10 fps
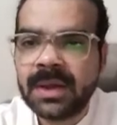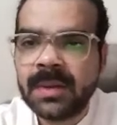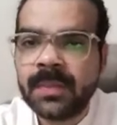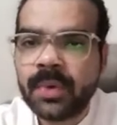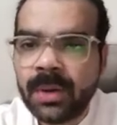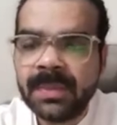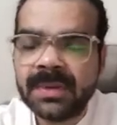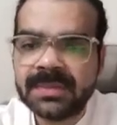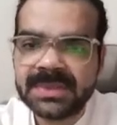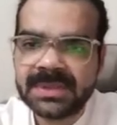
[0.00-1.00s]

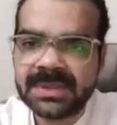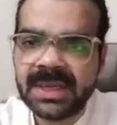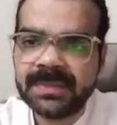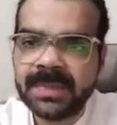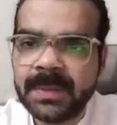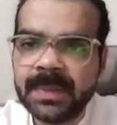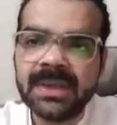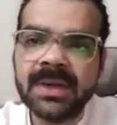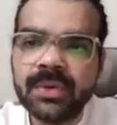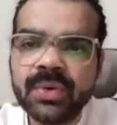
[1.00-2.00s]
problems that people
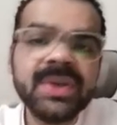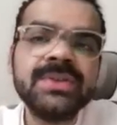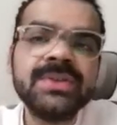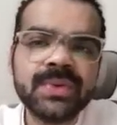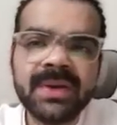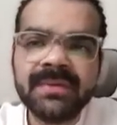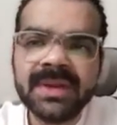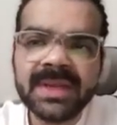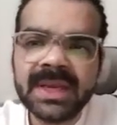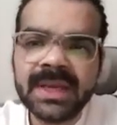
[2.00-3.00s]
are going through every
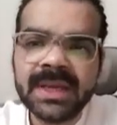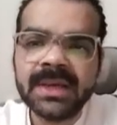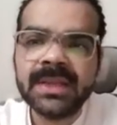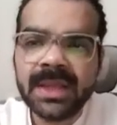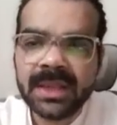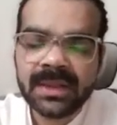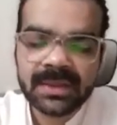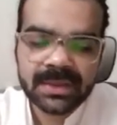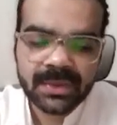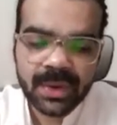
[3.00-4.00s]
day, then
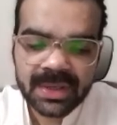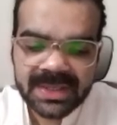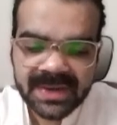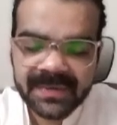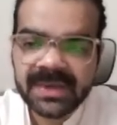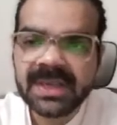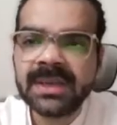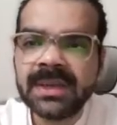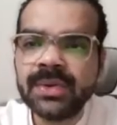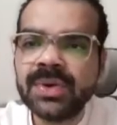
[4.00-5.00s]
you are
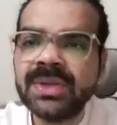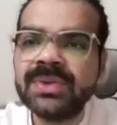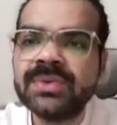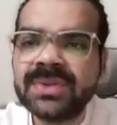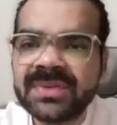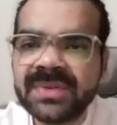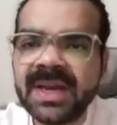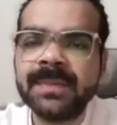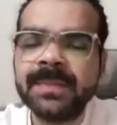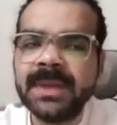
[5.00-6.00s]
definitely going to
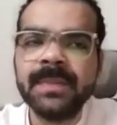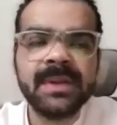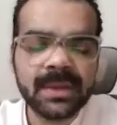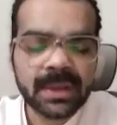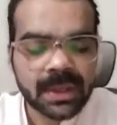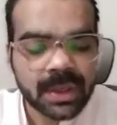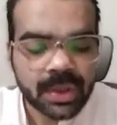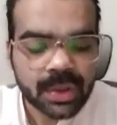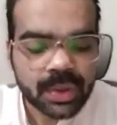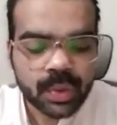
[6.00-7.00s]
attract people
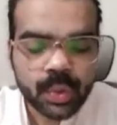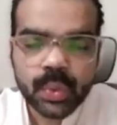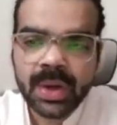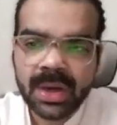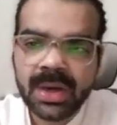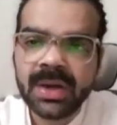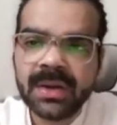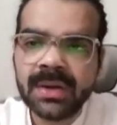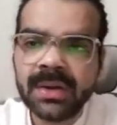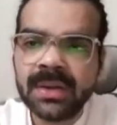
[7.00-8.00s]
who
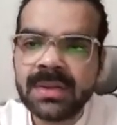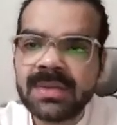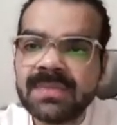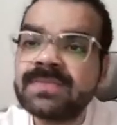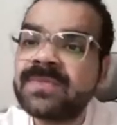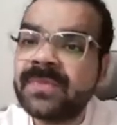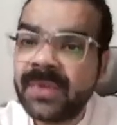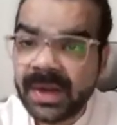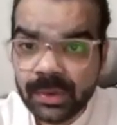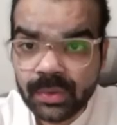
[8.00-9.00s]
are
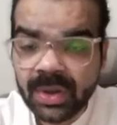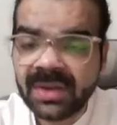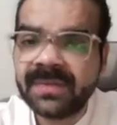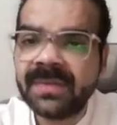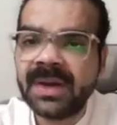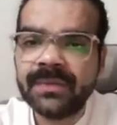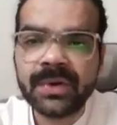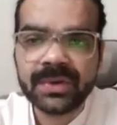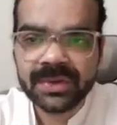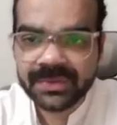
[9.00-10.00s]
very qualified for
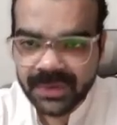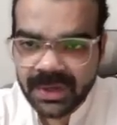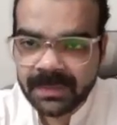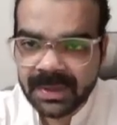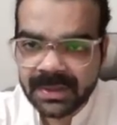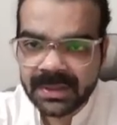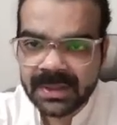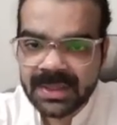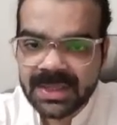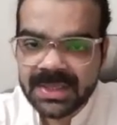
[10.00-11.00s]
your treatment.
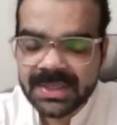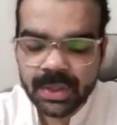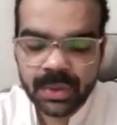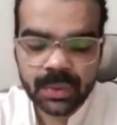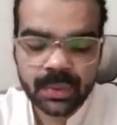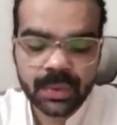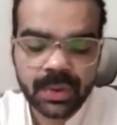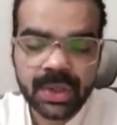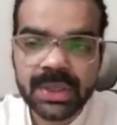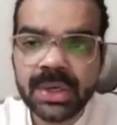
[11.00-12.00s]
So,
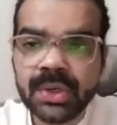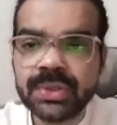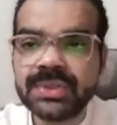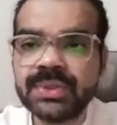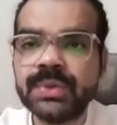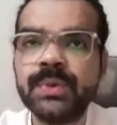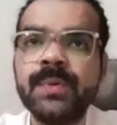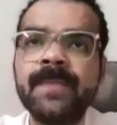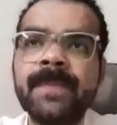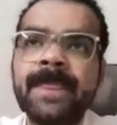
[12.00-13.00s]
in order to